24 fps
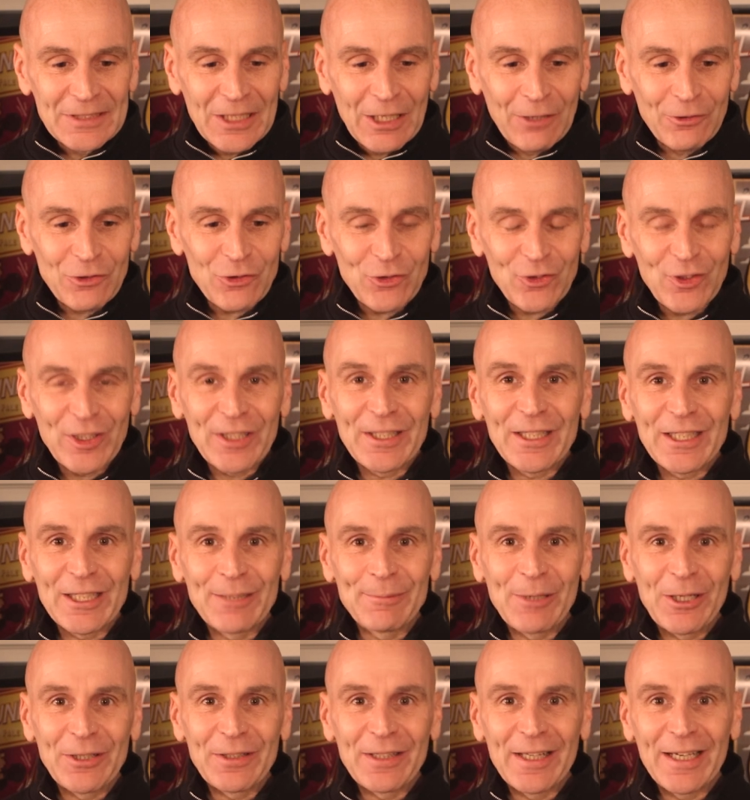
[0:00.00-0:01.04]
I was just thinking
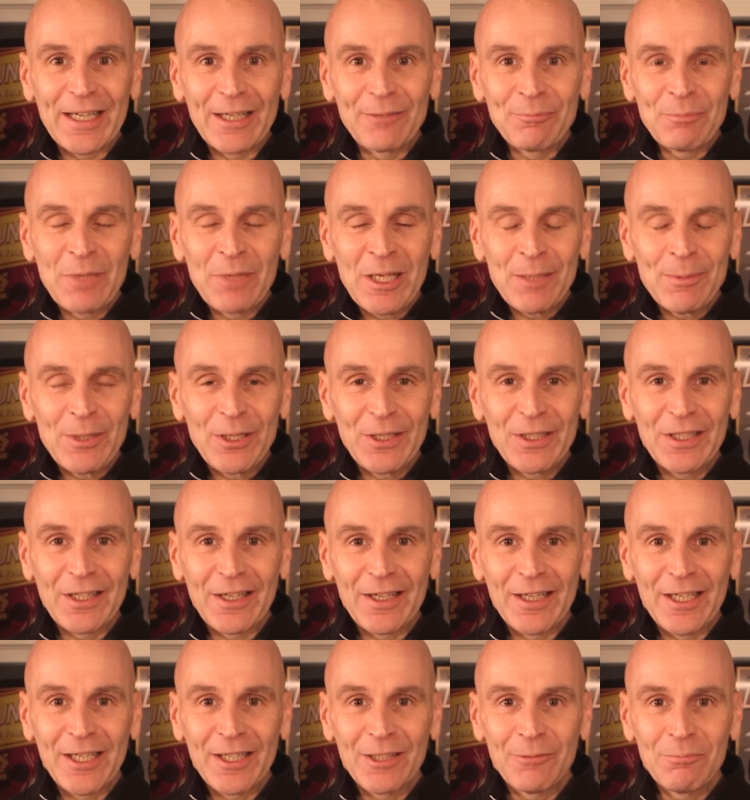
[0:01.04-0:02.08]
about that. Maybe
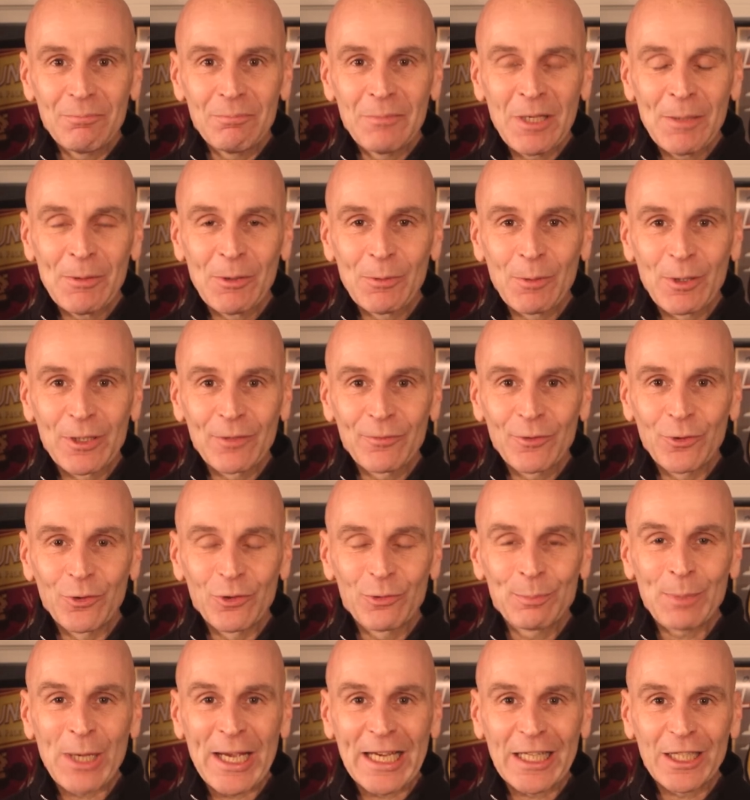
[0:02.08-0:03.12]
one of those
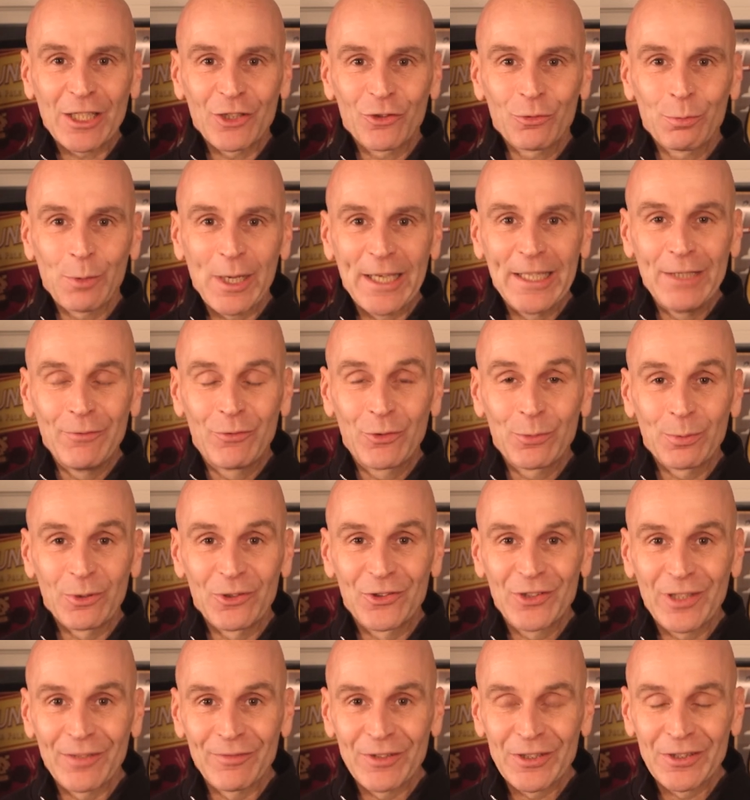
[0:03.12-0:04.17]
pilots' wives was
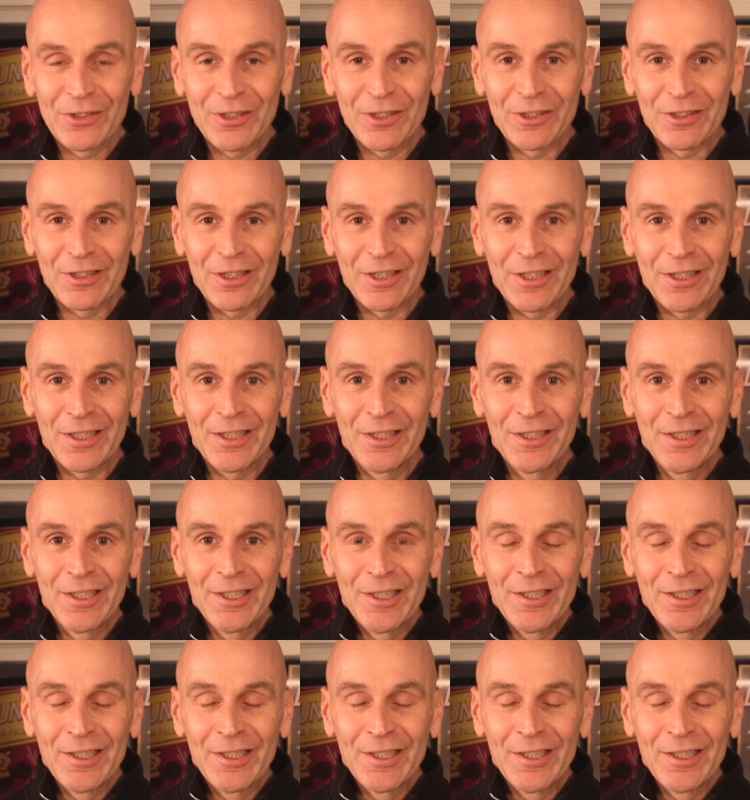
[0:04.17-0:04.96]
giving their